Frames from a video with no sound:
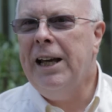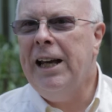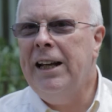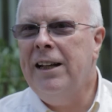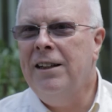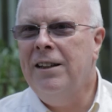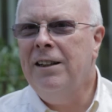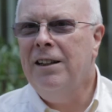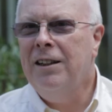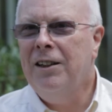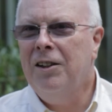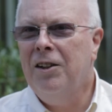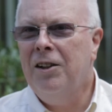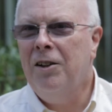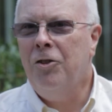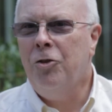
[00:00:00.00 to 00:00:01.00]
can
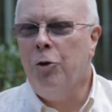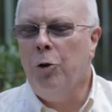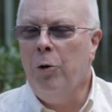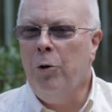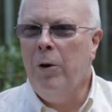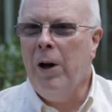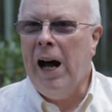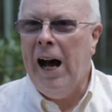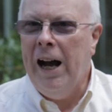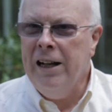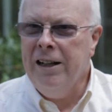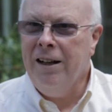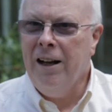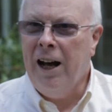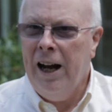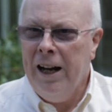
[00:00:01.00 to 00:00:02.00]
draw
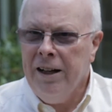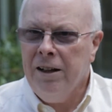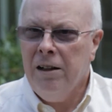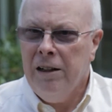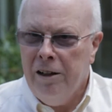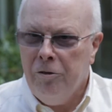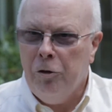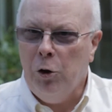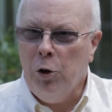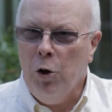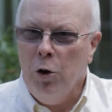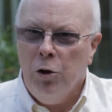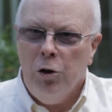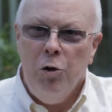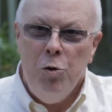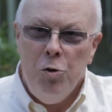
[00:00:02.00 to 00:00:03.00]
higher level
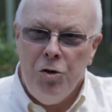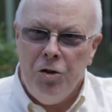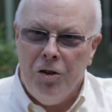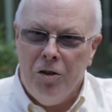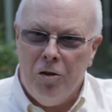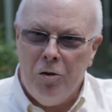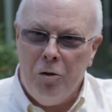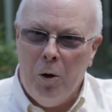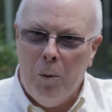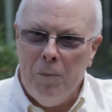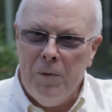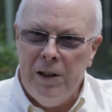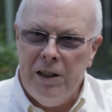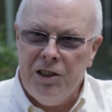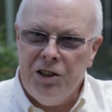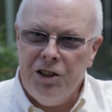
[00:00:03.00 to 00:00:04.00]
conclusions from
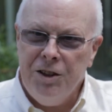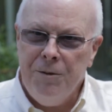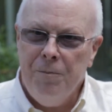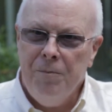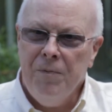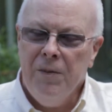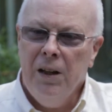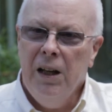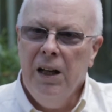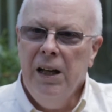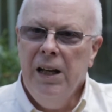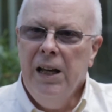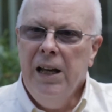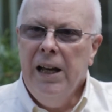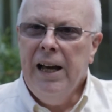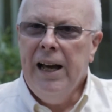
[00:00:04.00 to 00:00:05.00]
this.
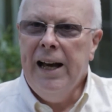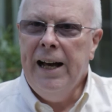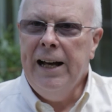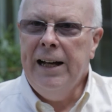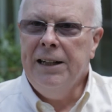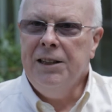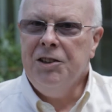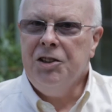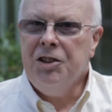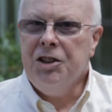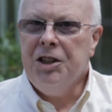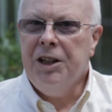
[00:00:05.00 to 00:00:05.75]
And